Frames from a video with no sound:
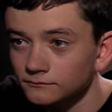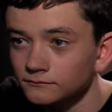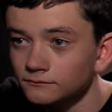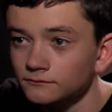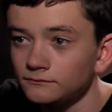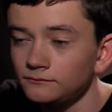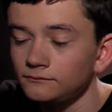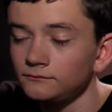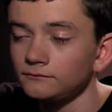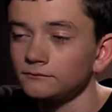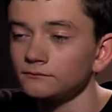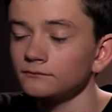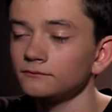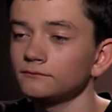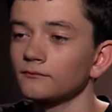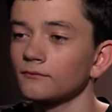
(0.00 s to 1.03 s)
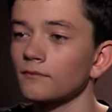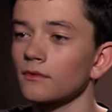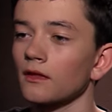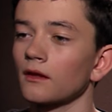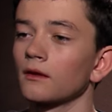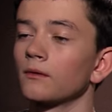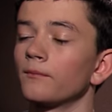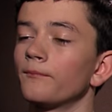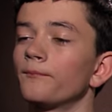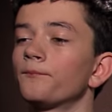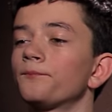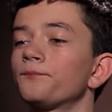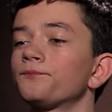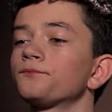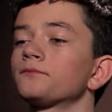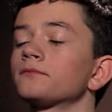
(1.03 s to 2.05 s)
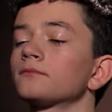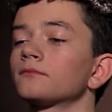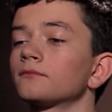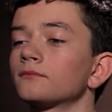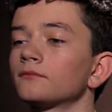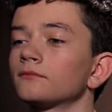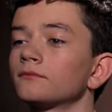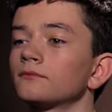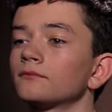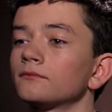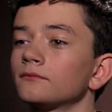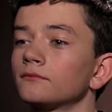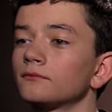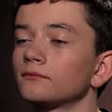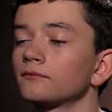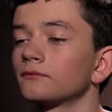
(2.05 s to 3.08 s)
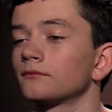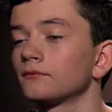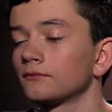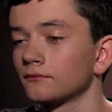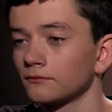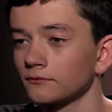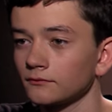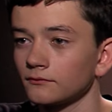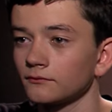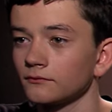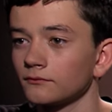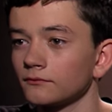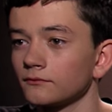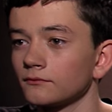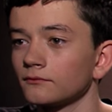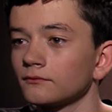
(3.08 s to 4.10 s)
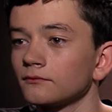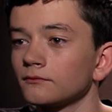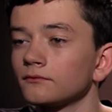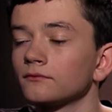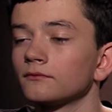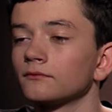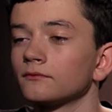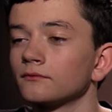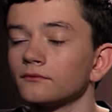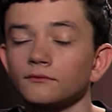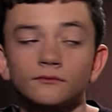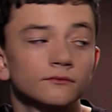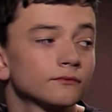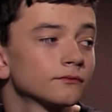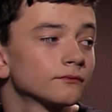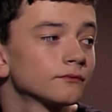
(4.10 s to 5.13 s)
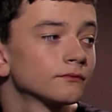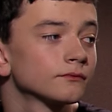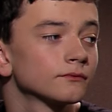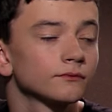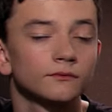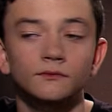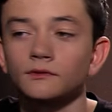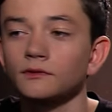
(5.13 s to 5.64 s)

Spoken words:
(silent)